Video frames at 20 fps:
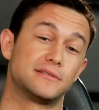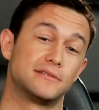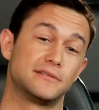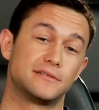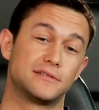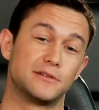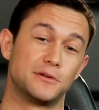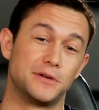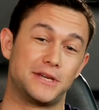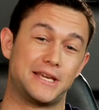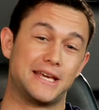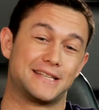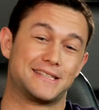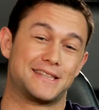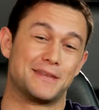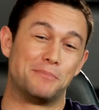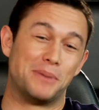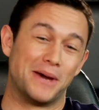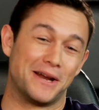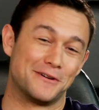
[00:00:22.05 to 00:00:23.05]
and so he gets
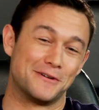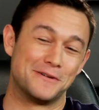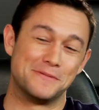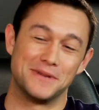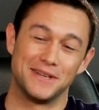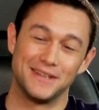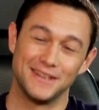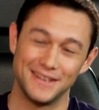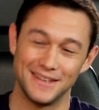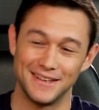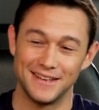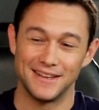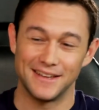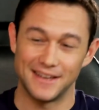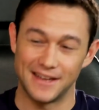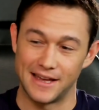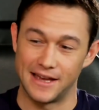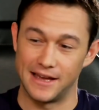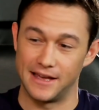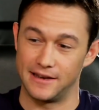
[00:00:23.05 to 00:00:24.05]
the better of me,
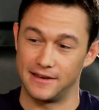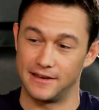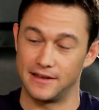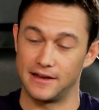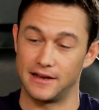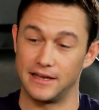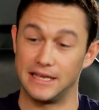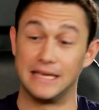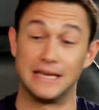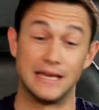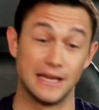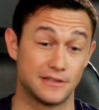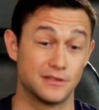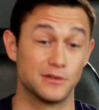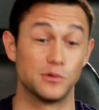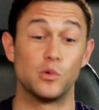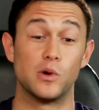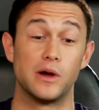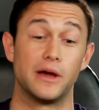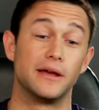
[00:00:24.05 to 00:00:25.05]
and uh, he gets
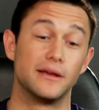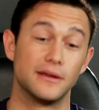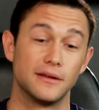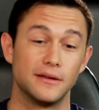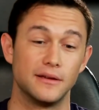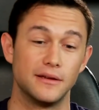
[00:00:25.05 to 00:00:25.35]
away.